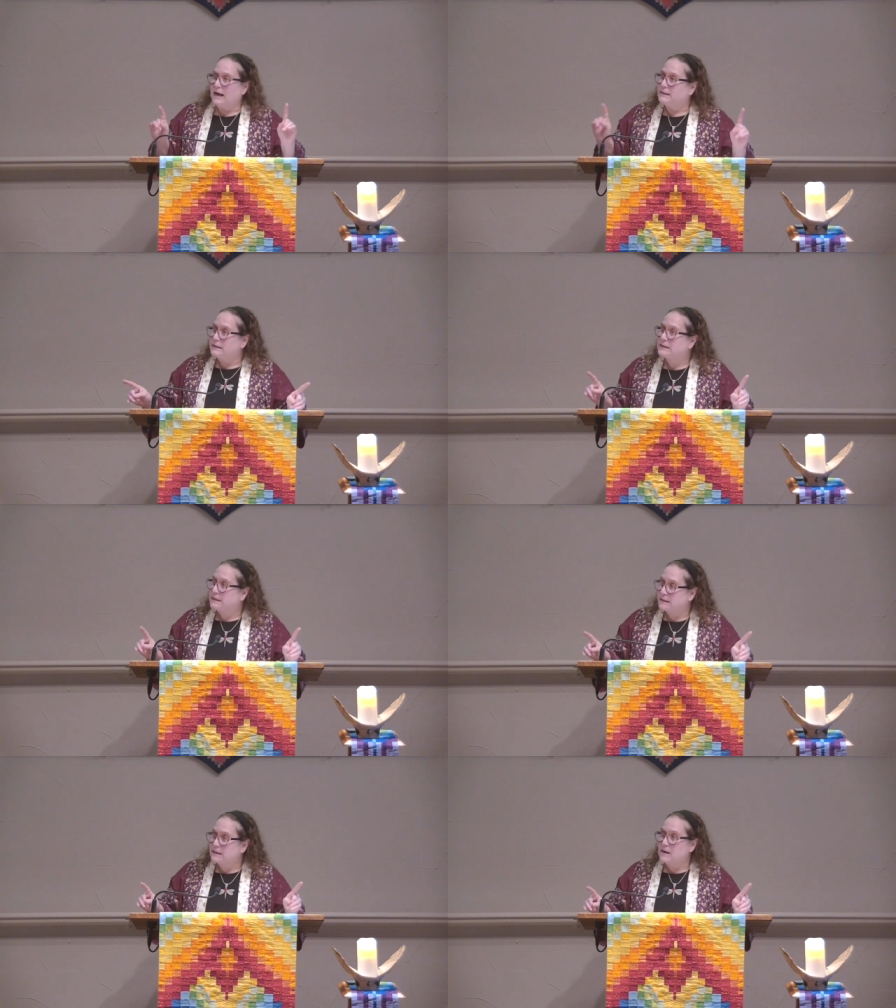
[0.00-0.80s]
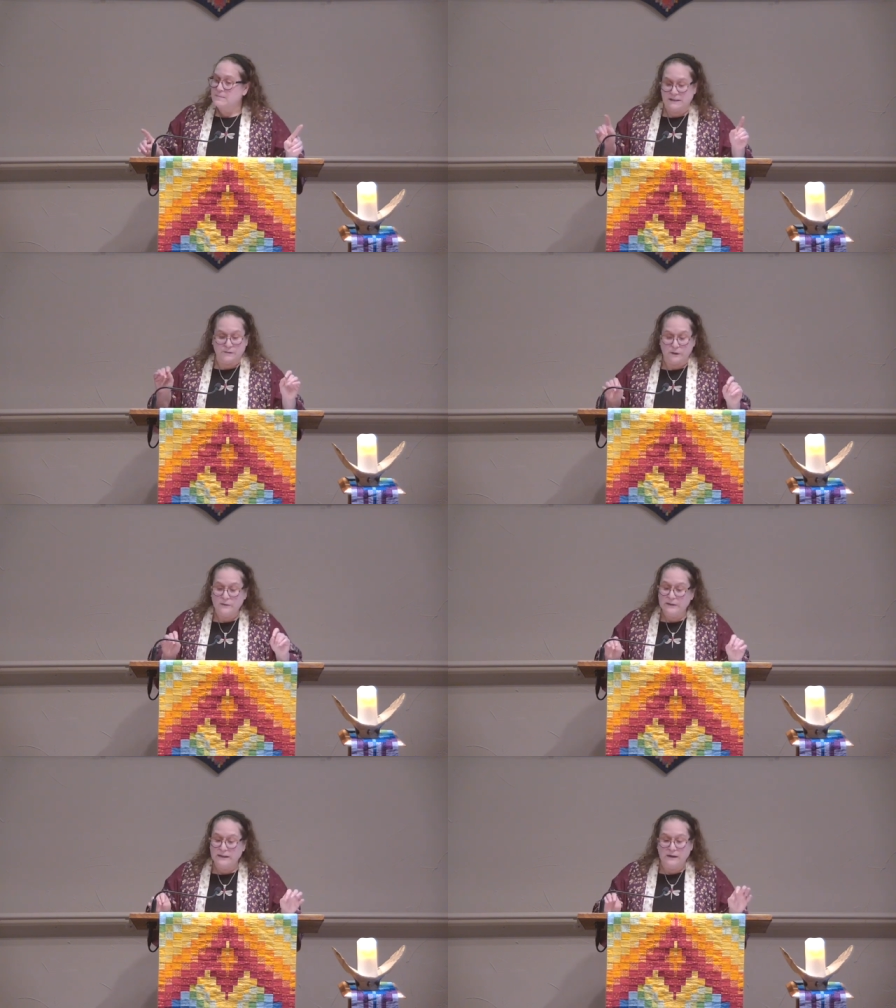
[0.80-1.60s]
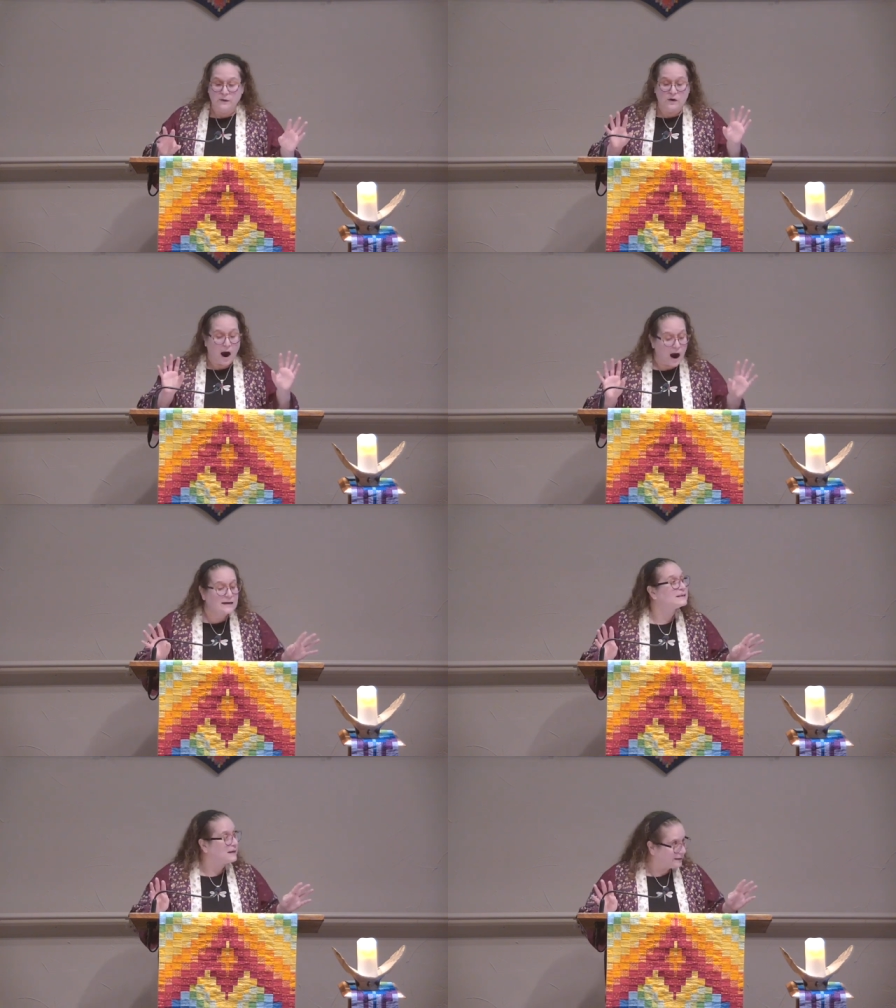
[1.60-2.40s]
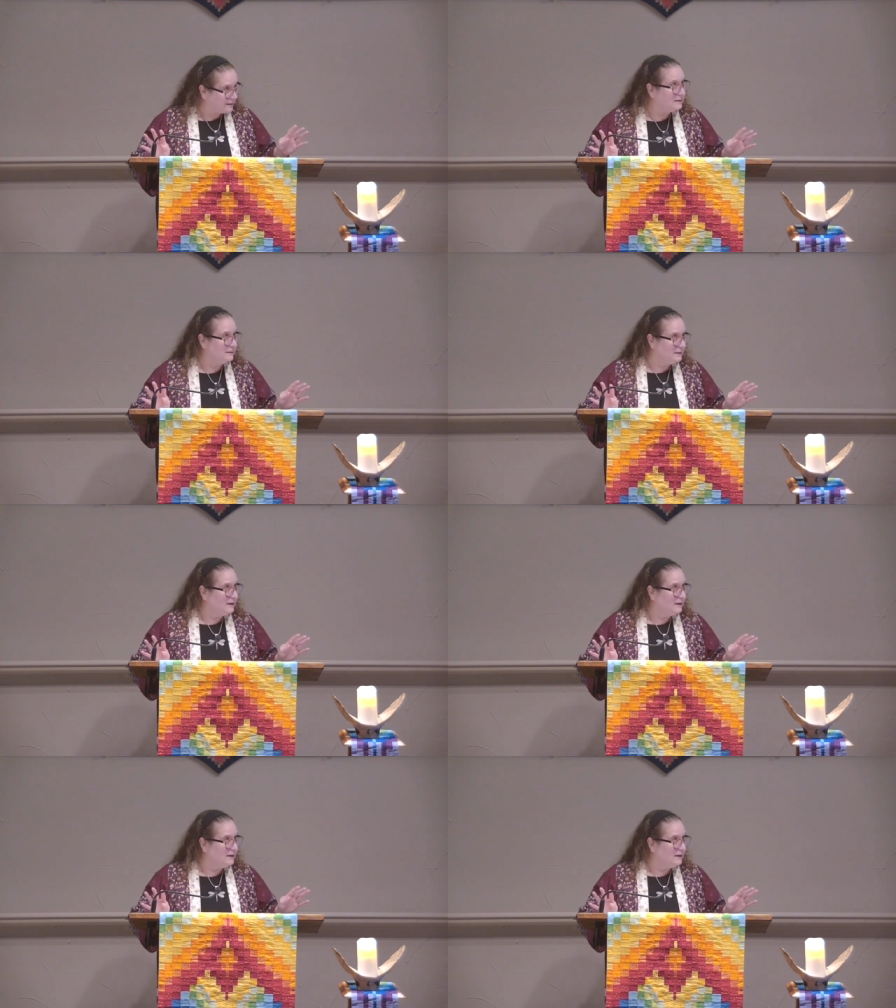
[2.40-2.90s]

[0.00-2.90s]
and this system is frequently hostile,